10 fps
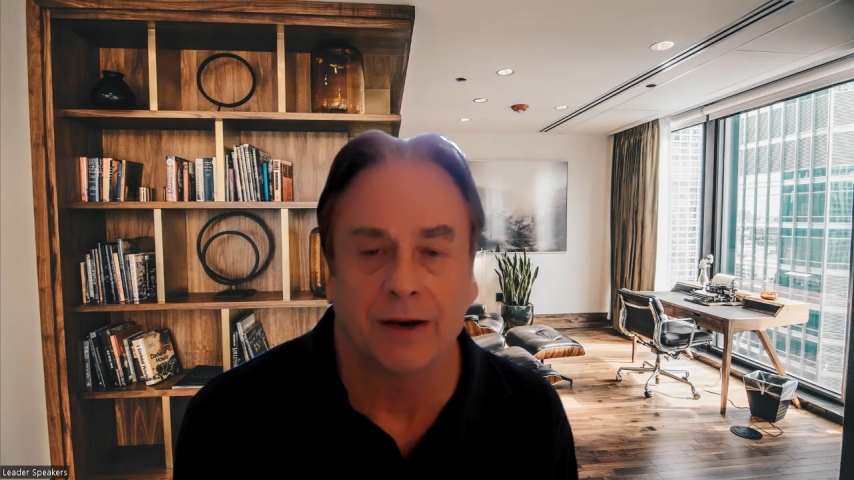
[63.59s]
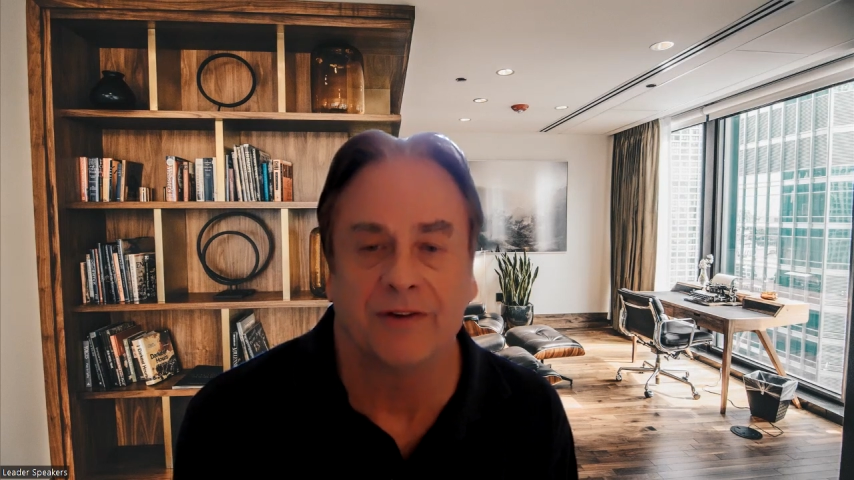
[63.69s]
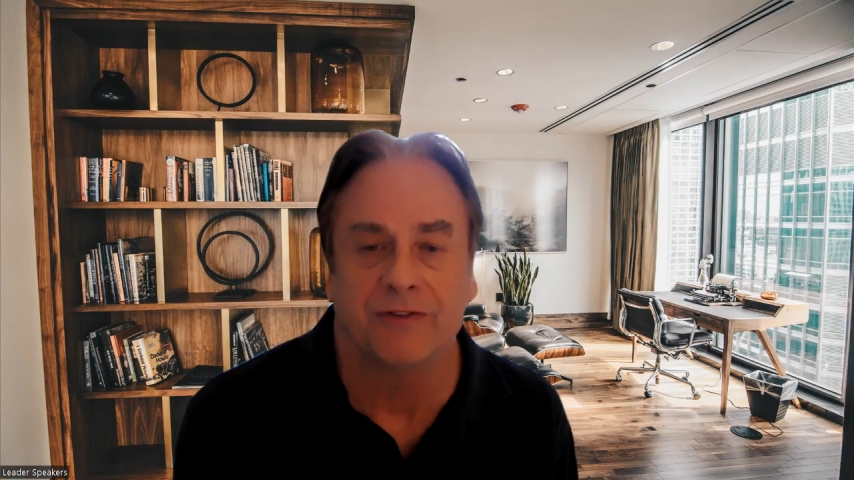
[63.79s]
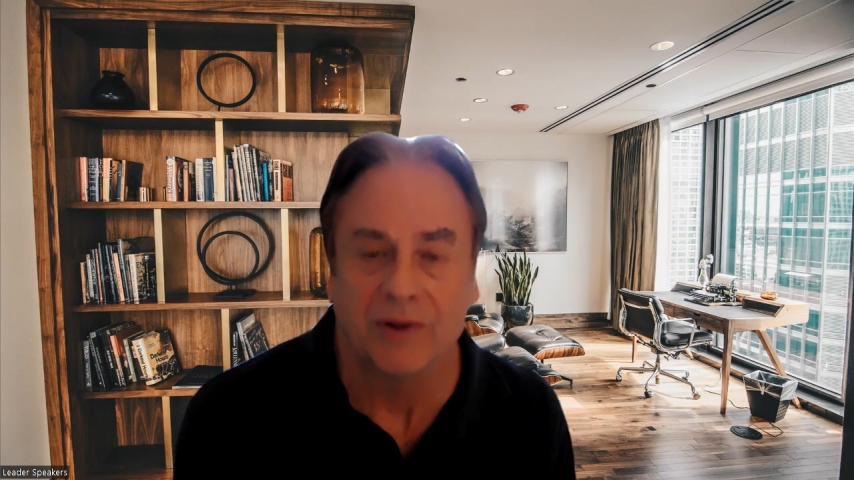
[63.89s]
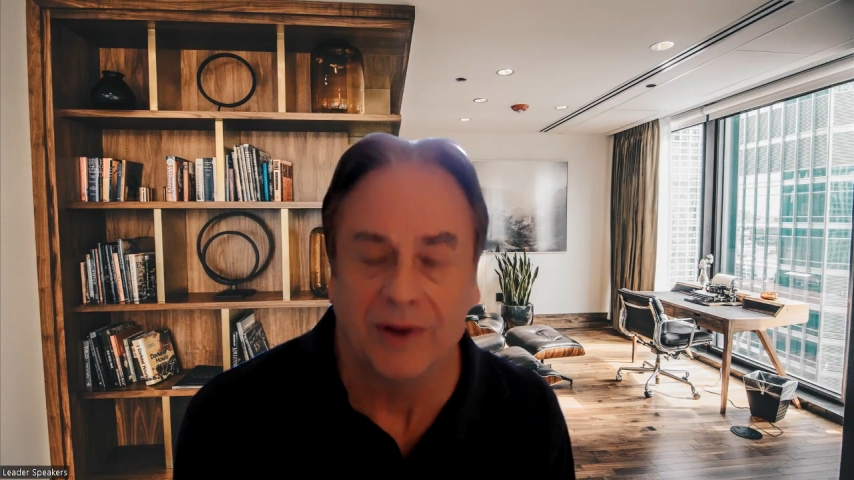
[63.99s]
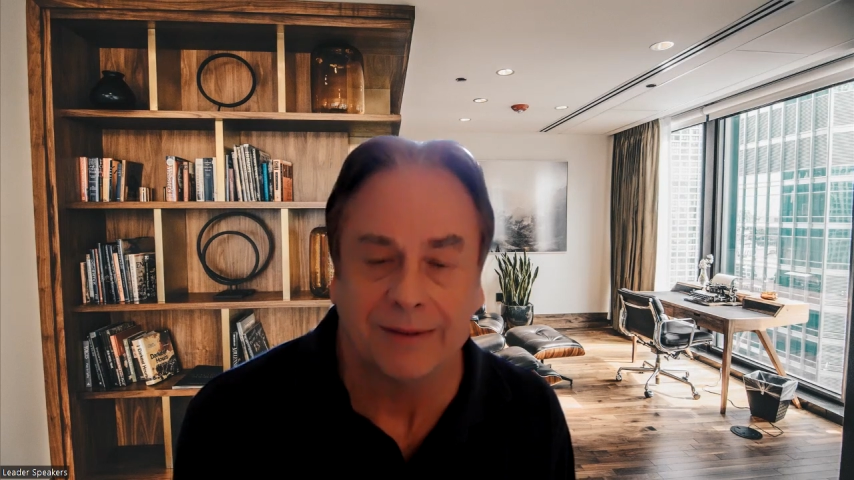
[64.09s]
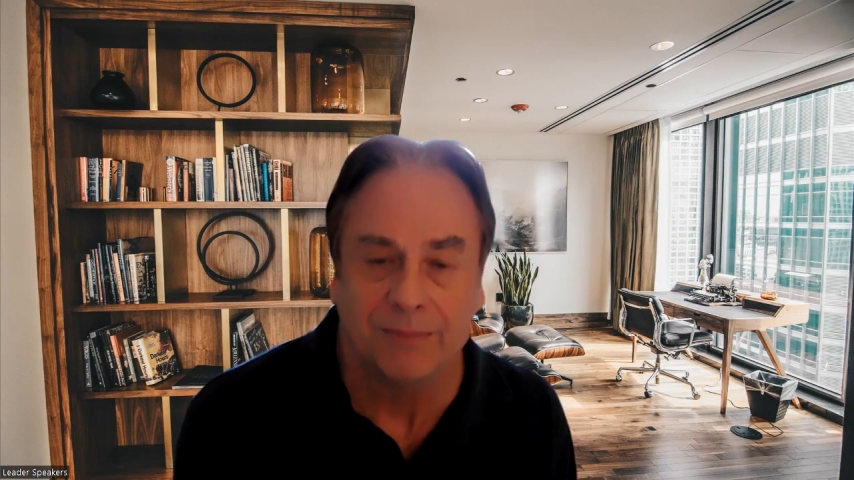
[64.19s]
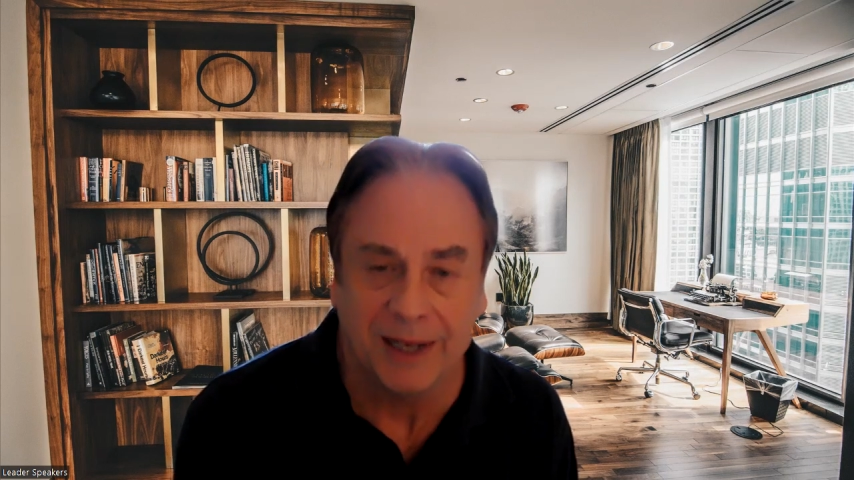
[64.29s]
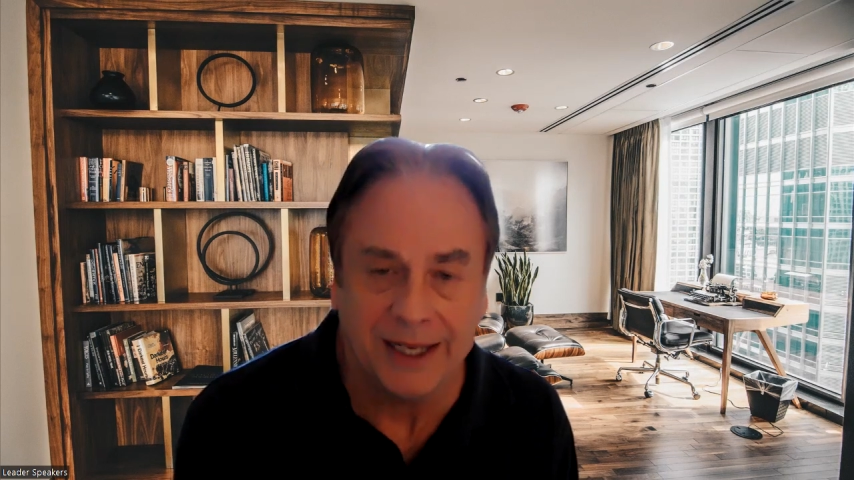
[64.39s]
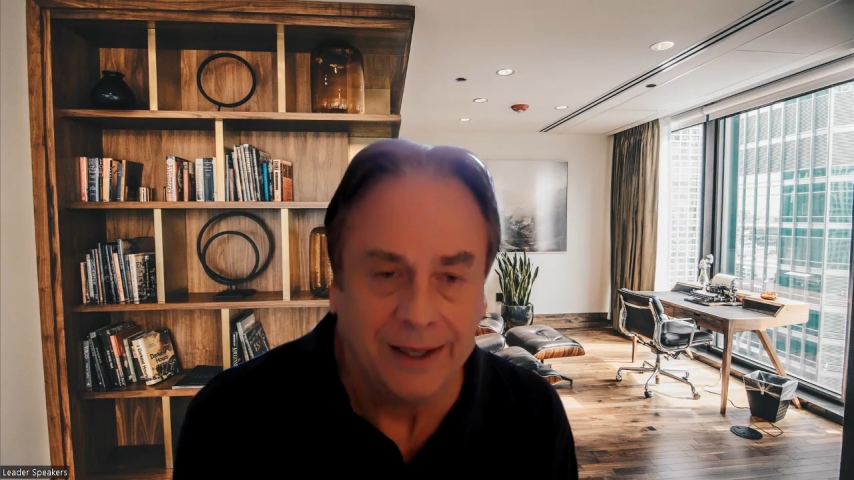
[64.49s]
but if you're like
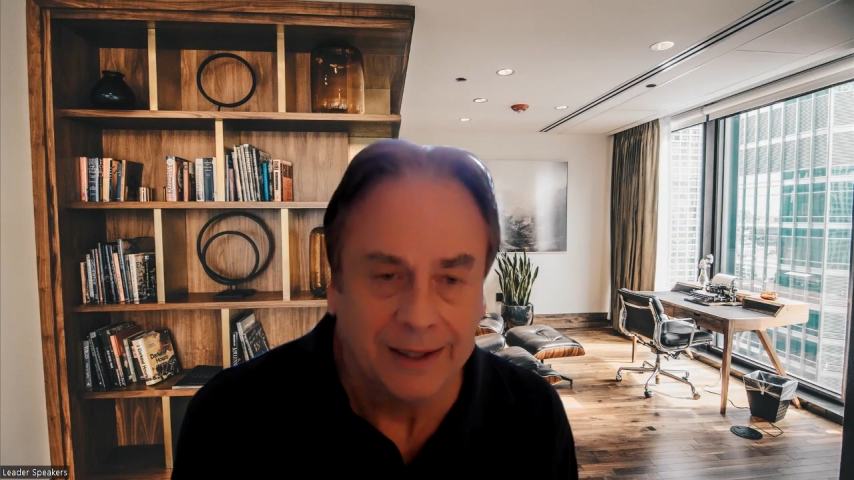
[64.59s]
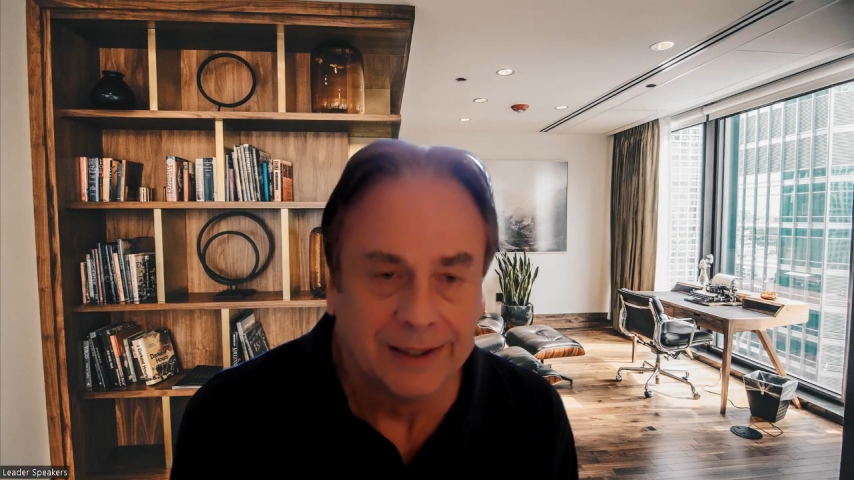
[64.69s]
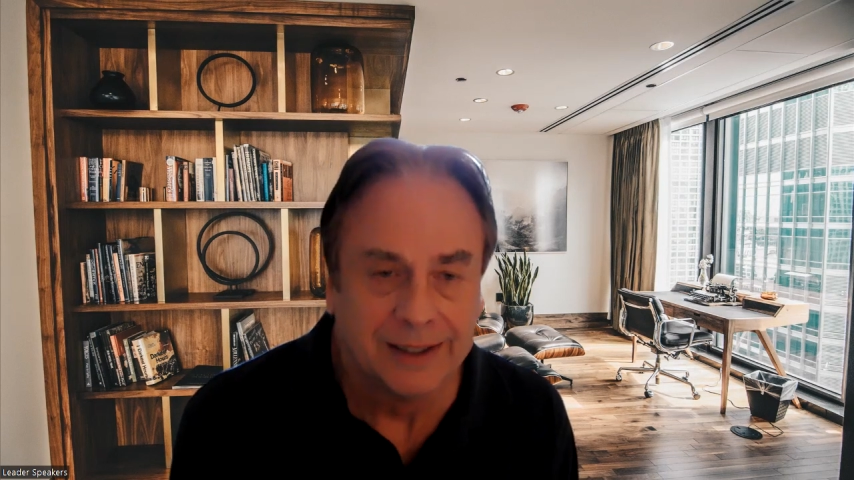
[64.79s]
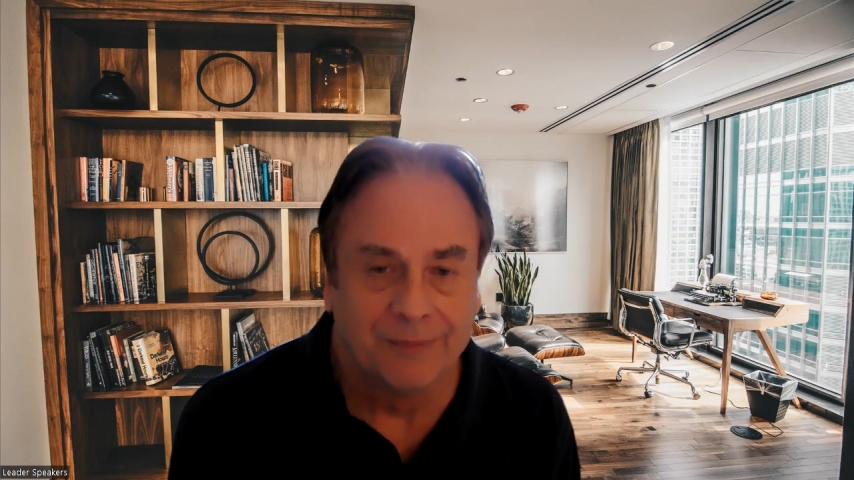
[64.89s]
me